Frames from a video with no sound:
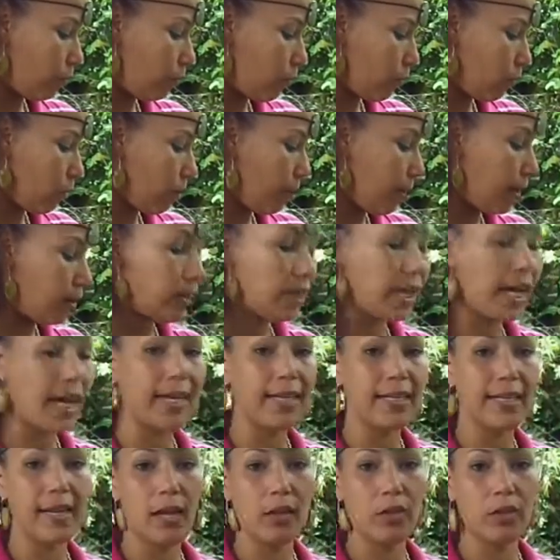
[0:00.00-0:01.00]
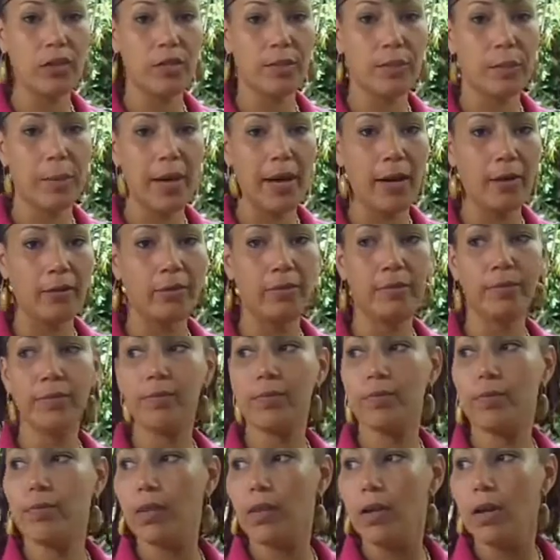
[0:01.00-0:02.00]
for about $9 a pound,
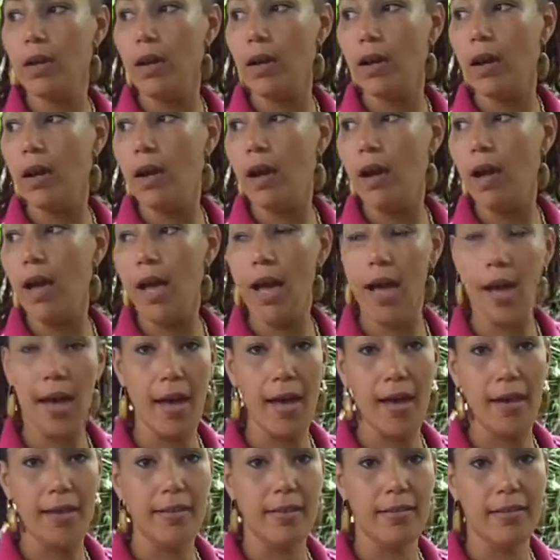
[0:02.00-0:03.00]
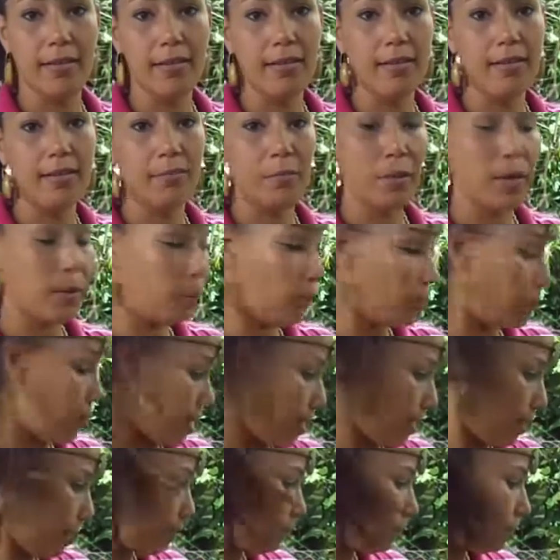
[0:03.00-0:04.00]
and people
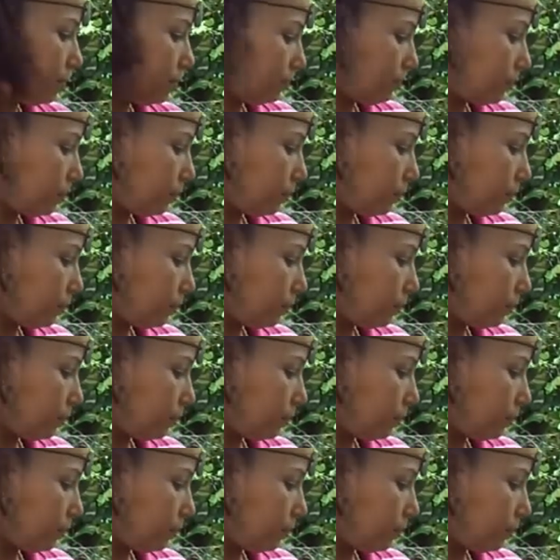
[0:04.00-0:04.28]
buy them.